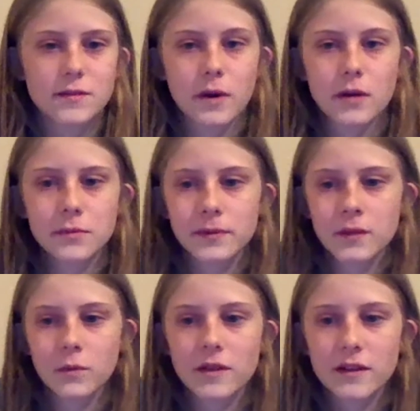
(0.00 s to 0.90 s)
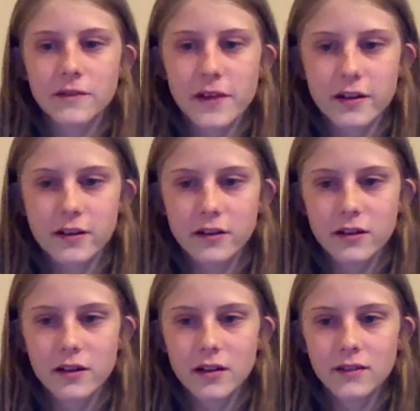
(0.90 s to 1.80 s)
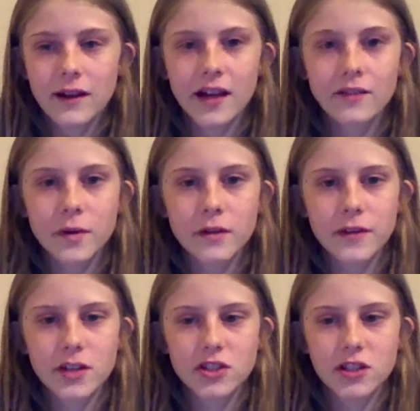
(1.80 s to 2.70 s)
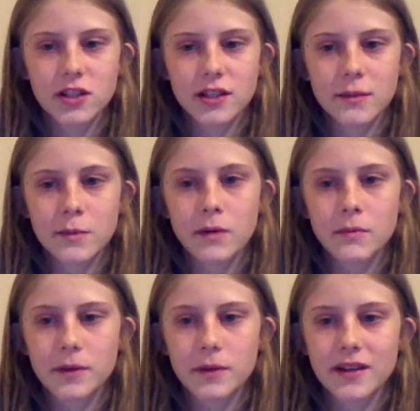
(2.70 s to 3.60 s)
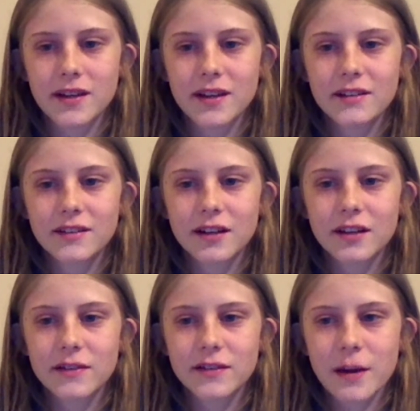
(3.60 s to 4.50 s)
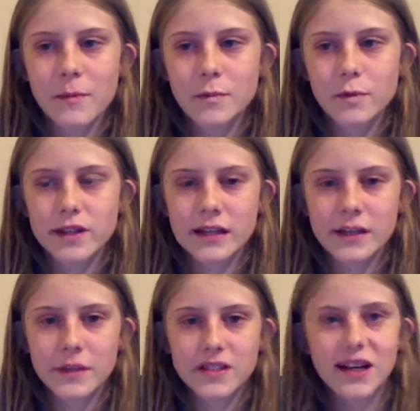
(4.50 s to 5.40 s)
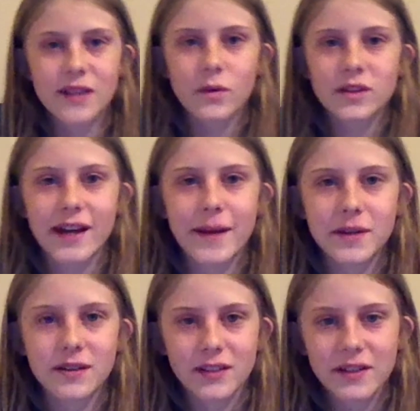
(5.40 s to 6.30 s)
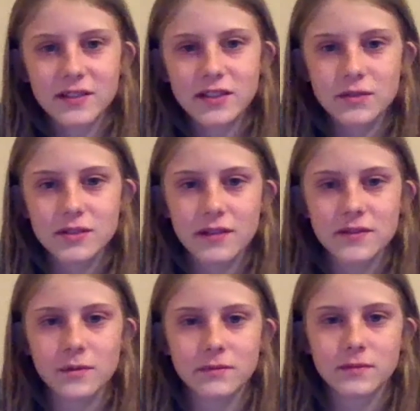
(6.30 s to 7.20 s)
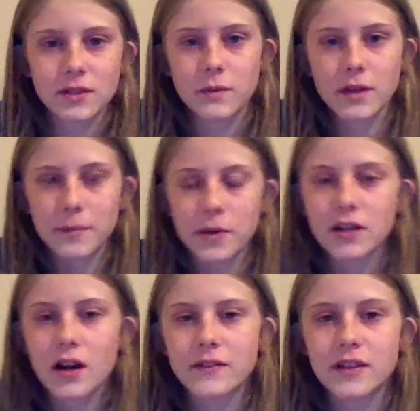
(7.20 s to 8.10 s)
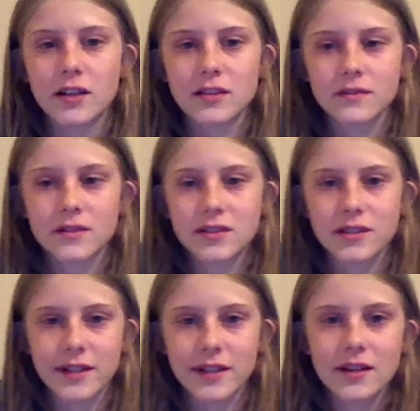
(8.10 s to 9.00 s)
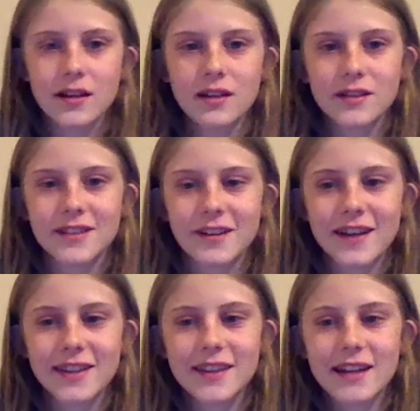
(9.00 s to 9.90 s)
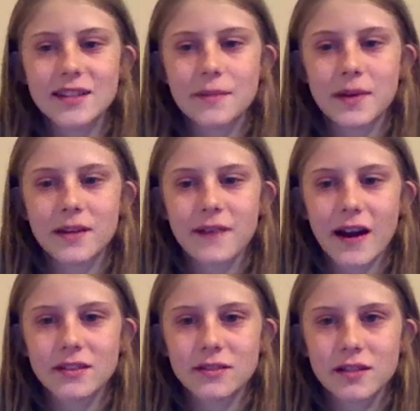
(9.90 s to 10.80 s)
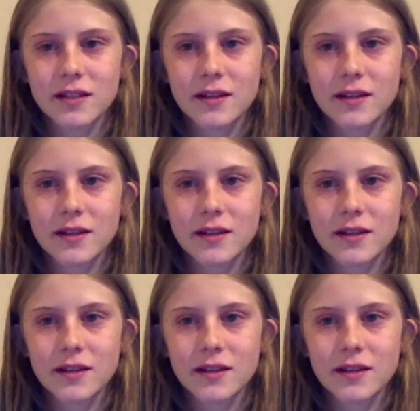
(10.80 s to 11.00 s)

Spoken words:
Probably one, the fear, lack of motivation, and then probably a lot of times we think that we still have more time in our life to do stuff. So, we can put it off and not do it until then. So I think that's a big factor in it.